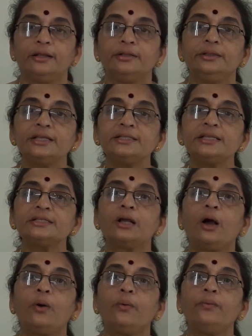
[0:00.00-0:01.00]
This is
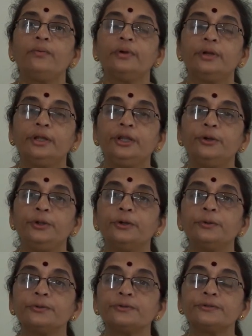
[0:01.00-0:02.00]
how you
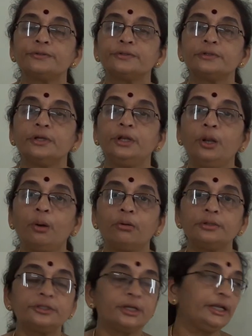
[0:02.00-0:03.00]
use
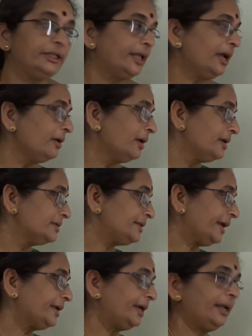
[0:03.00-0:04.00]
note in the
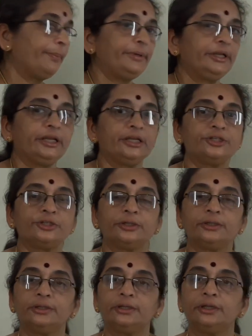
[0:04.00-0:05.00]
second application.
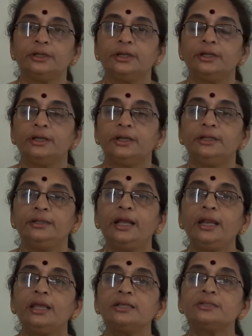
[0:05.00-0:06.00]
There
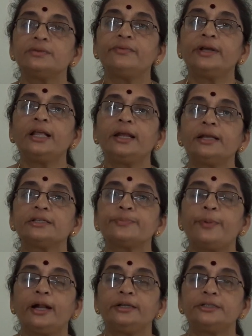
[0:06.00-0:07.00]
is weather
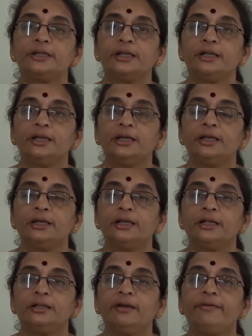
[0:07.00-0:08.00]
expert.
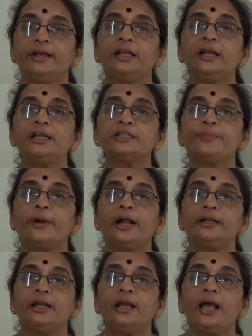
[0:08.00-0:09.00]
The weather
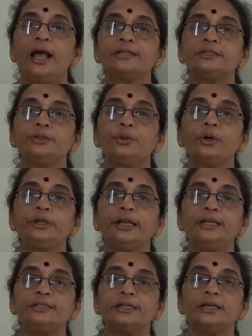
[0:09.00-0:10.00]
expert has
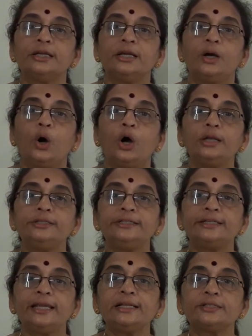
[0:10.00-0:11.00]
noted all
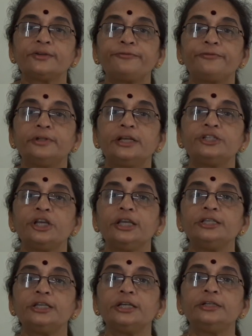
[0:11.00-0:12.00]
details of the
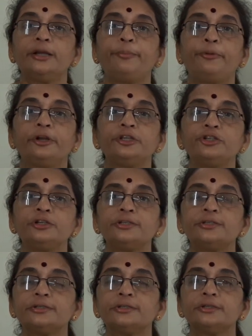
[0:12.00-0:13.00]
changing
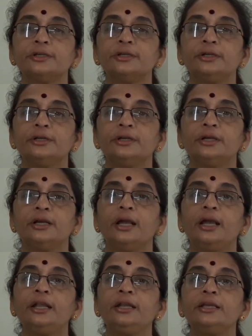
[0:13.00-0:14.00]
temperatures
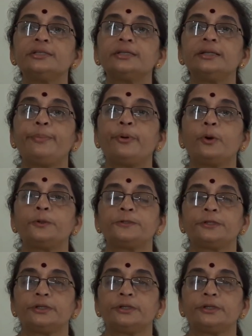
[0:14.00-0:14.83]
in his report.